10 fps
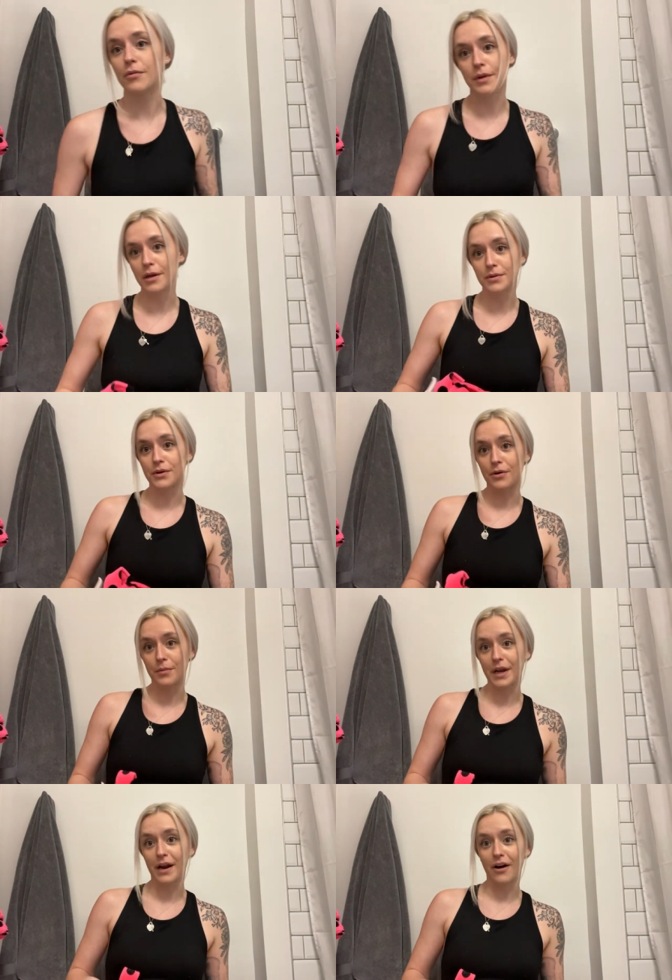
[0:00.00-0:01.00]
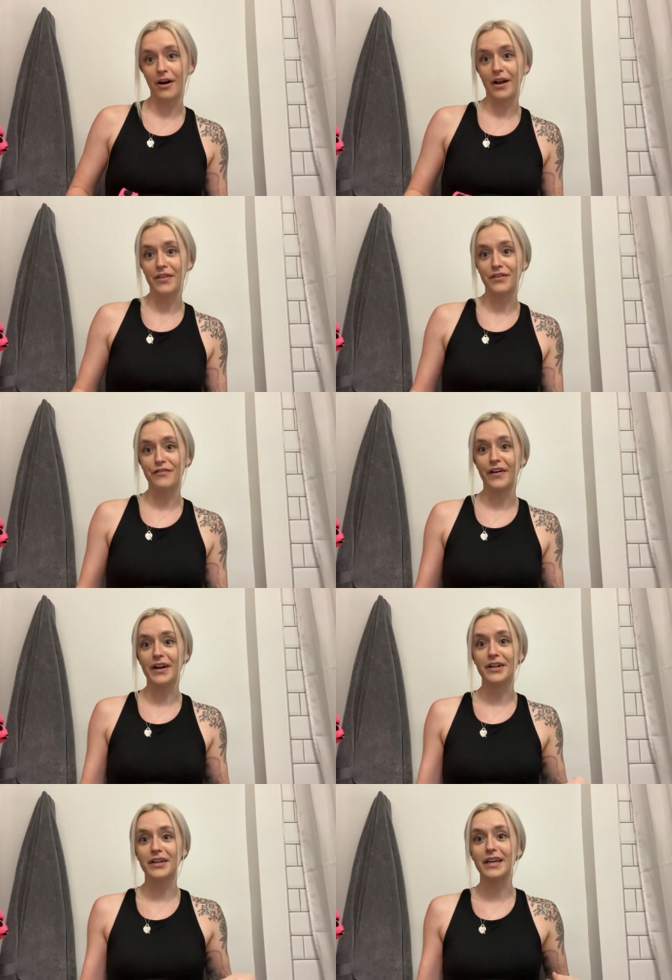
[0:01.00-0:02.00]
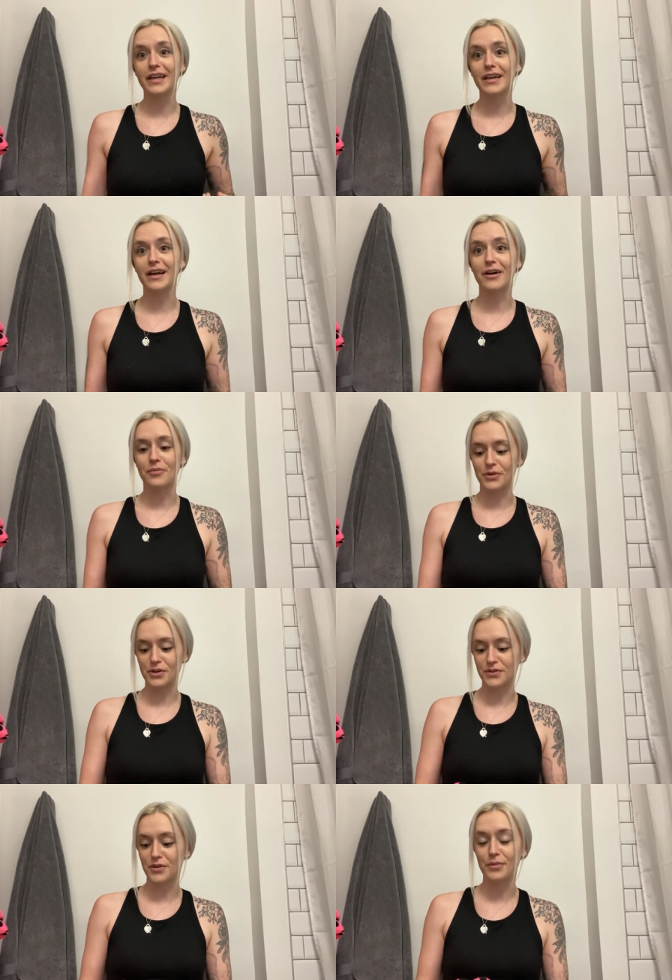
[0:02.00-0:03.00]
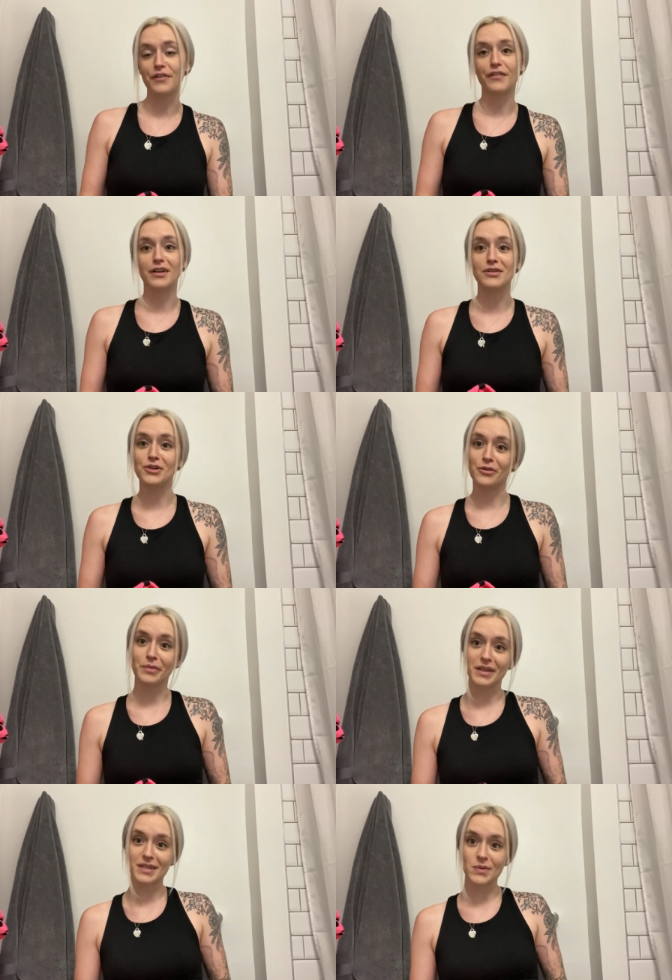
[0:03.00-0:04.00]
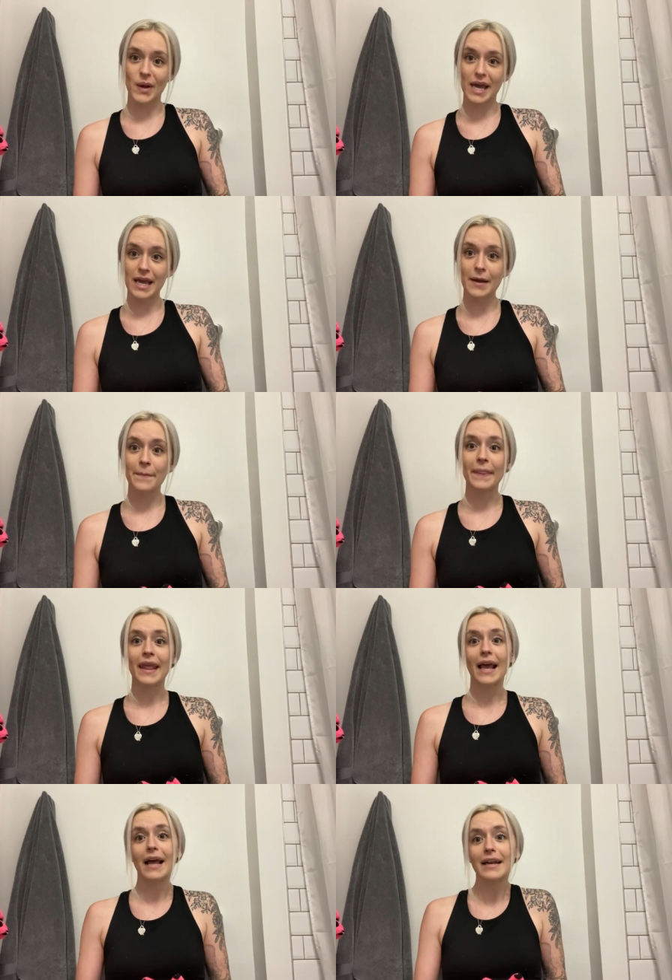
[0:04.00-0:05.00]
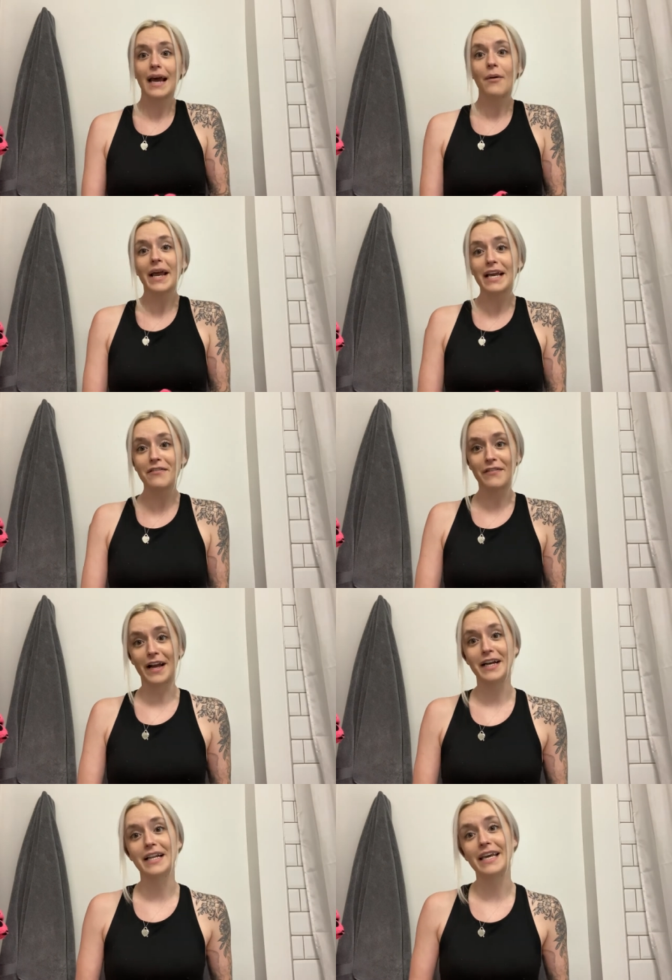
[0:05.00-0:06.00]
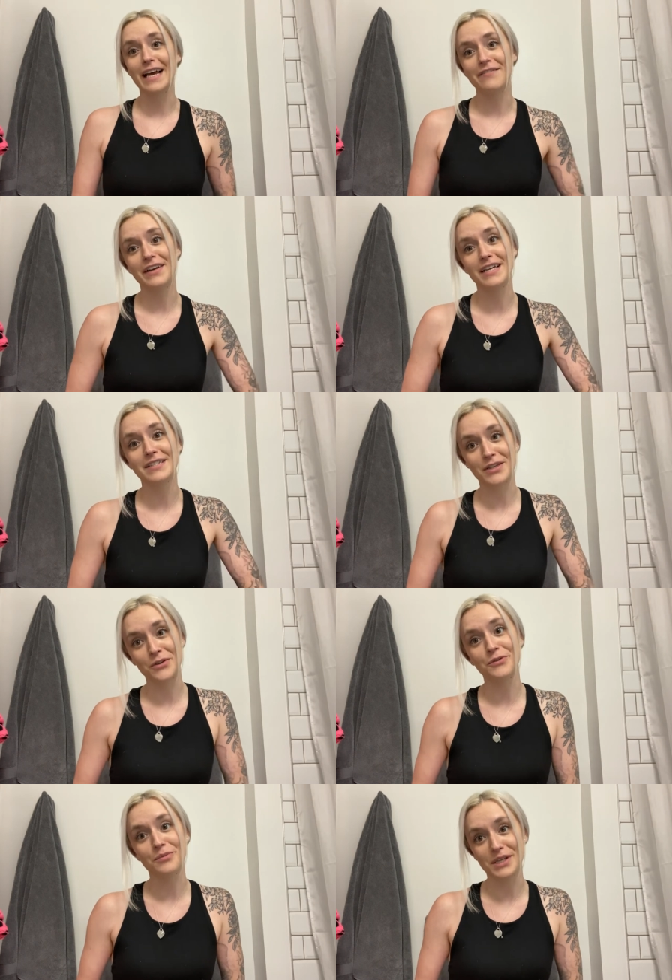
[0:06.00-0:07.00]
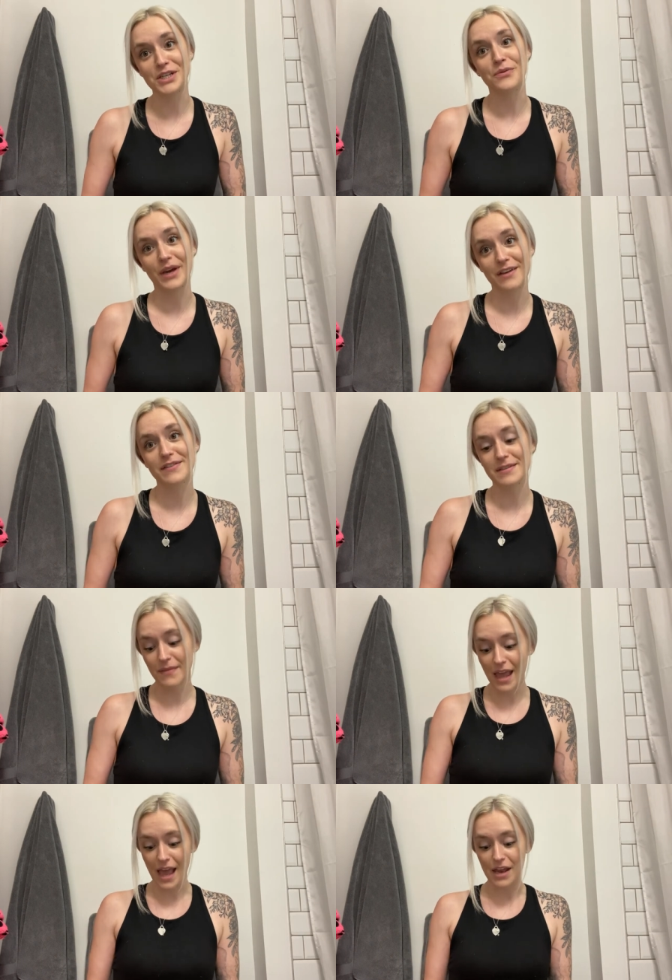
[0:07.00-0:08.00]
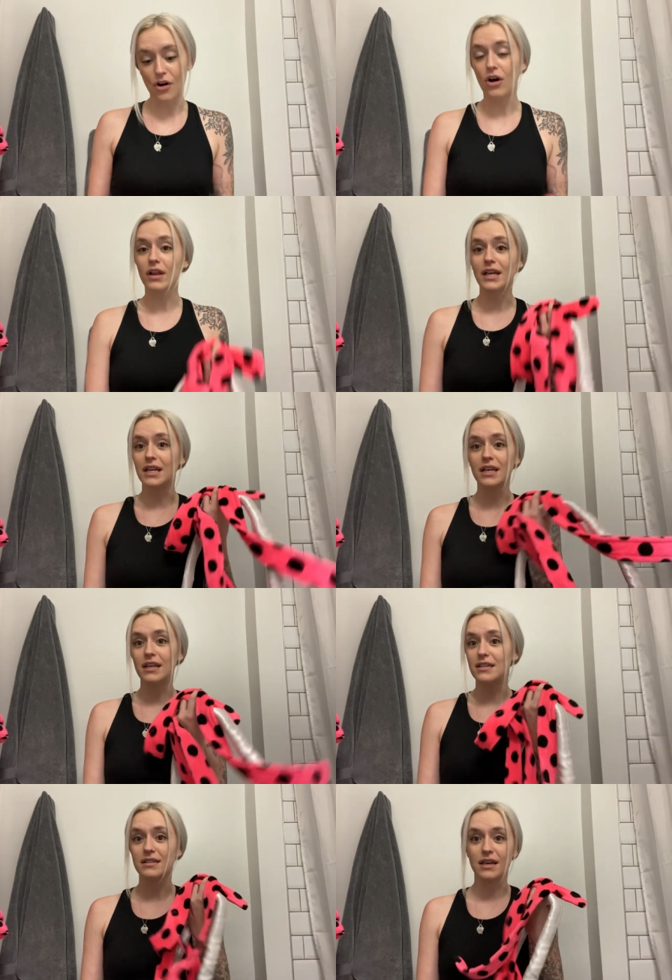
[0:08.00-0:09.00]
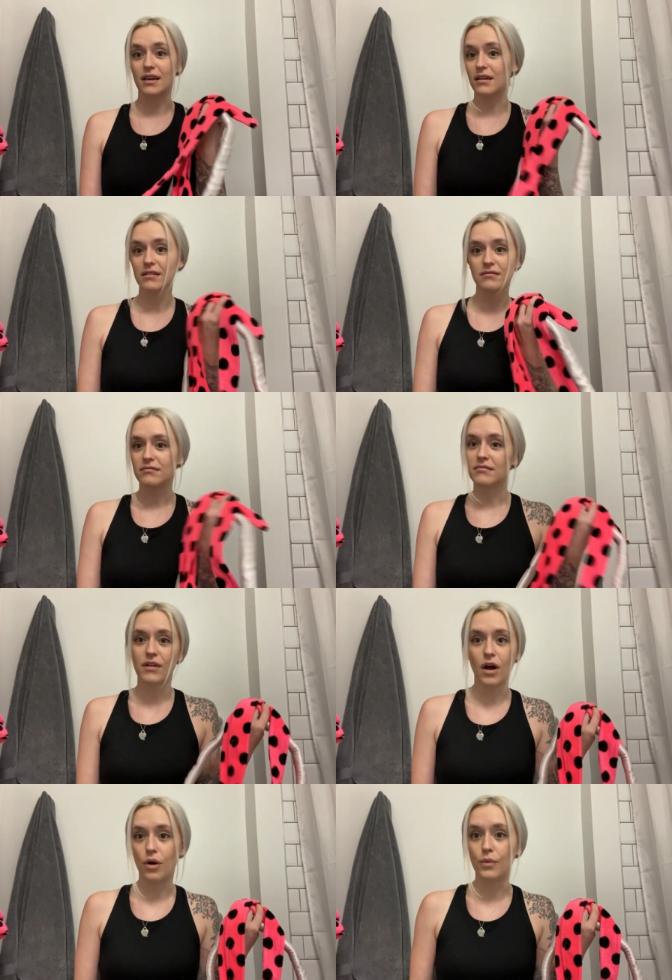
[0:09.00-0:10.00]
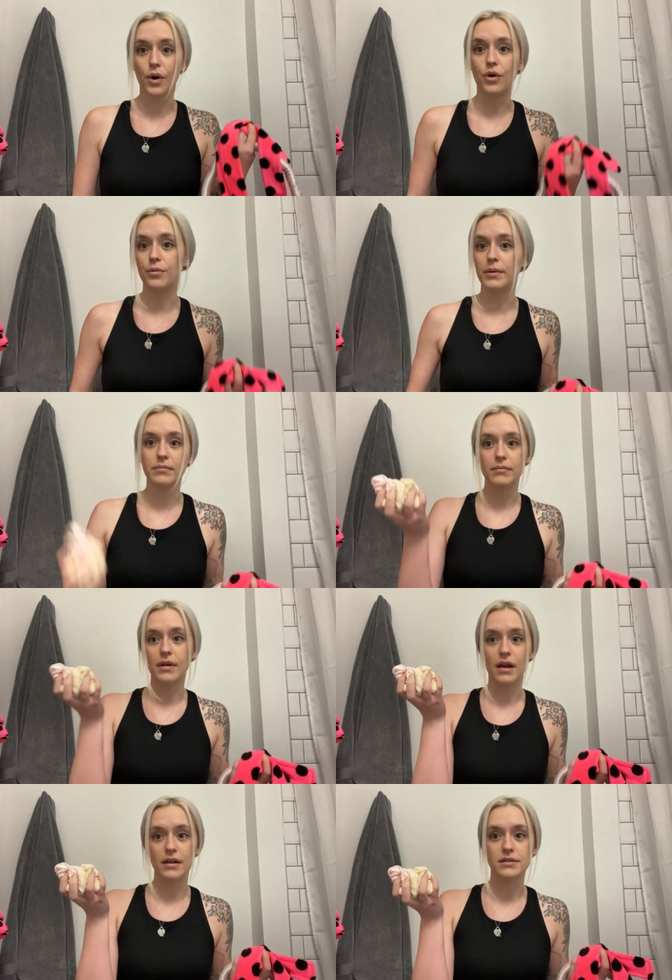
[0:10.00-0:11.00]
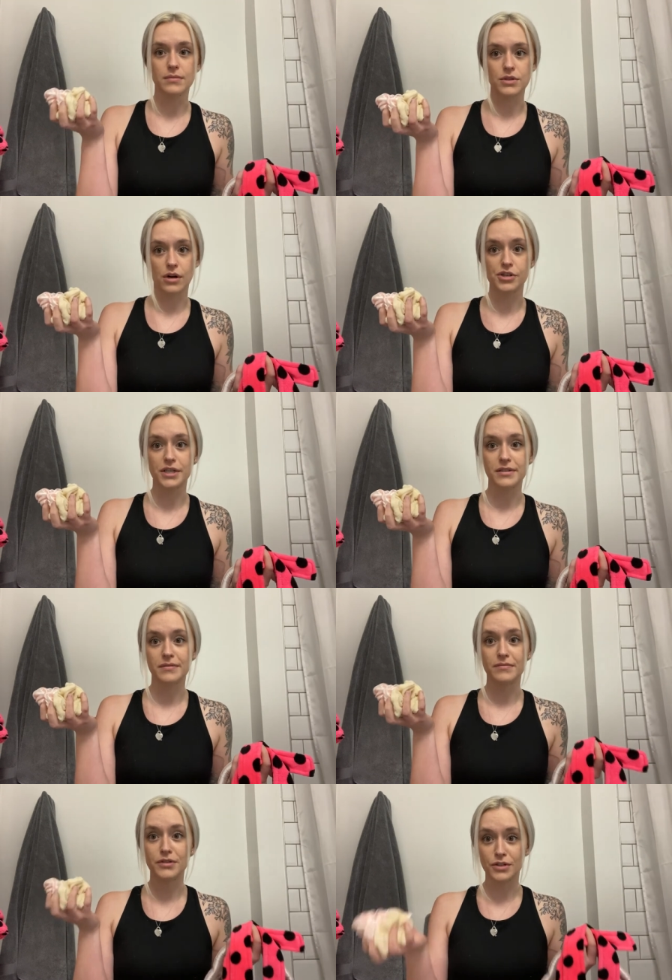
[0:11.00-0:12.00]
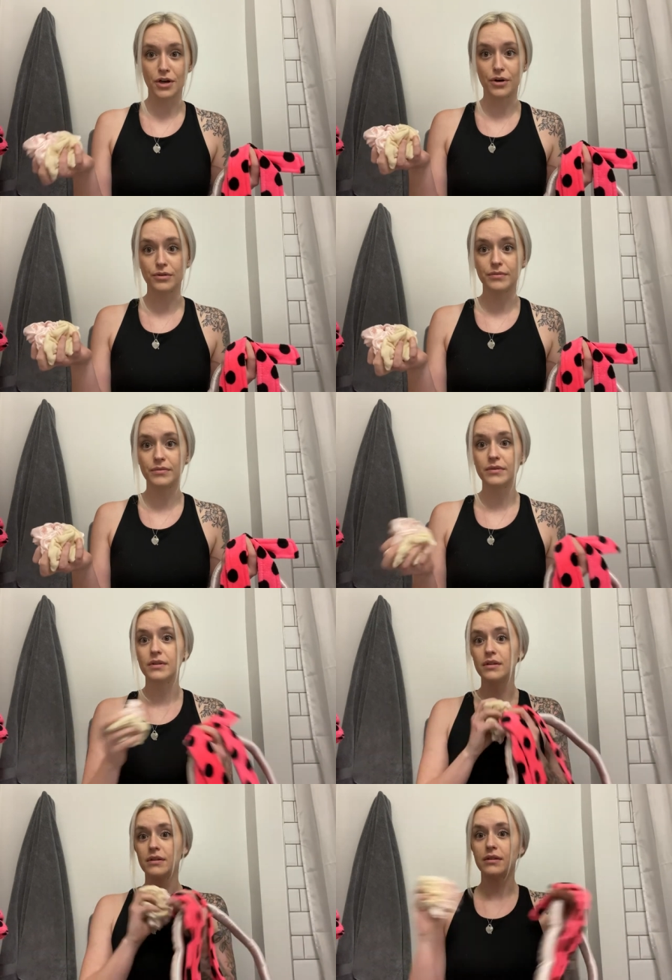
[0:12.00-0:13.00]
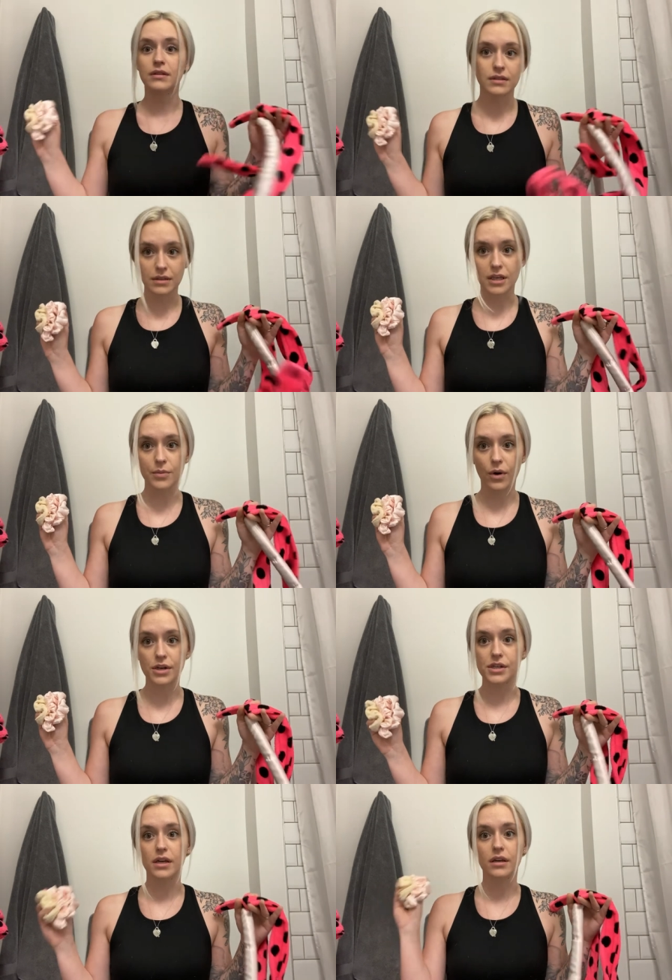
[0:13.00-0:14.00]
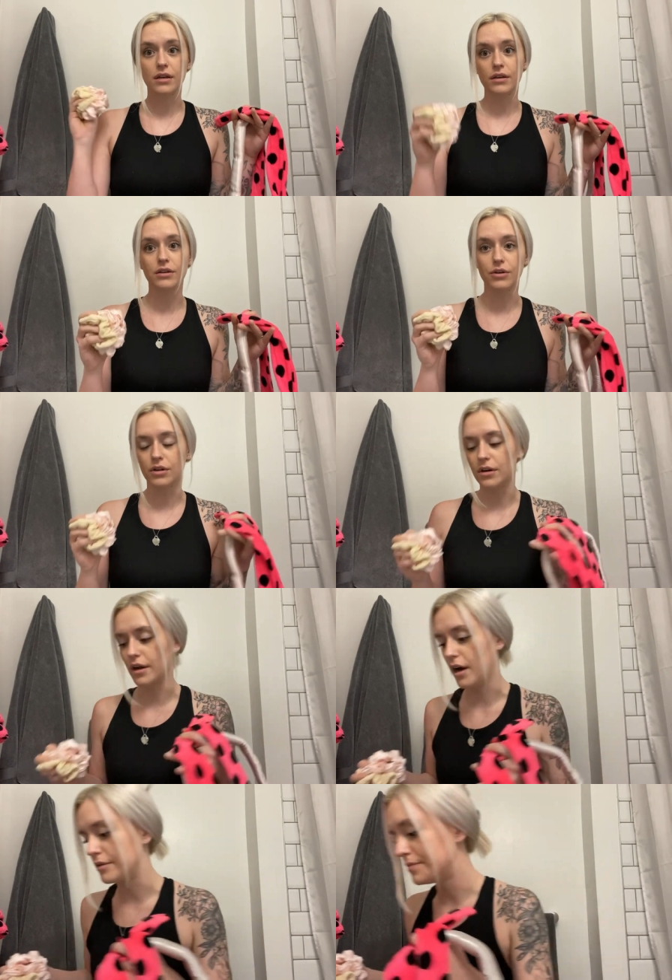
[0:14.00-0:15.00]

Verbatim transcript: been able to curl my hair, and then finally a couple years ago my friends showed me this way, and now I can finally have nice cute beachy waves, and all I need is like a robe and some scrunchies. So keep watching, you'll learn how.